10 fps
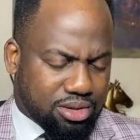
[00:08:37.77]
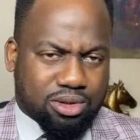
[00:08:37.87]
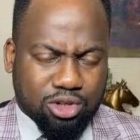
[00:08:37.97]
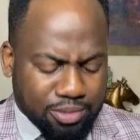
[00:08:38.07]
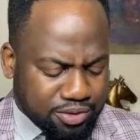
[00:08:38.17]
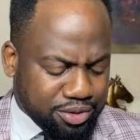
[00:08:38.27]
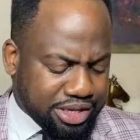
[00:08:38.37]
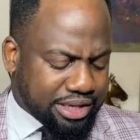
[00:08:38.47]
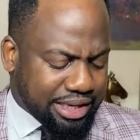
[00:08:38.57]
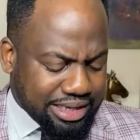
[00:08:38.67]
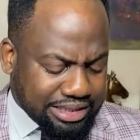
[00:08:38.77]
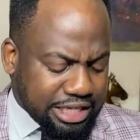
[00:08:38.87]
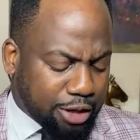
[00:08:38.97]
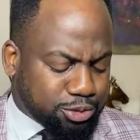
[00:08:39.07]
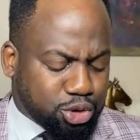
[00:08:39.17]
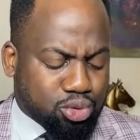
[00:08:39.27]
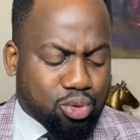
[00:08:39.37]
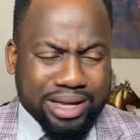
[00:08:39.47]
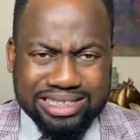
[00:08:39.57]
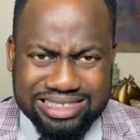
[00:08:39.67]
Number 3, listening helps you know
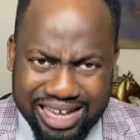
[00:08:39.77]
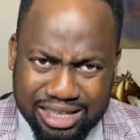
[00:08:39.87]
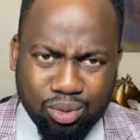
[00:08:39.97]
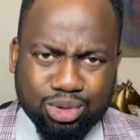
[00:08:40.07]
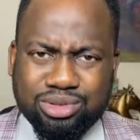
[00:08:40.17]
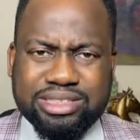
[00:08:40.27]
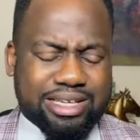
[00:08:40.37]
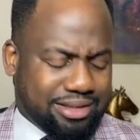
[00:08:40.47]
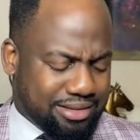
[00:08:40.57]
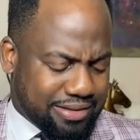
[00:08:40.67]
exactly what to sell.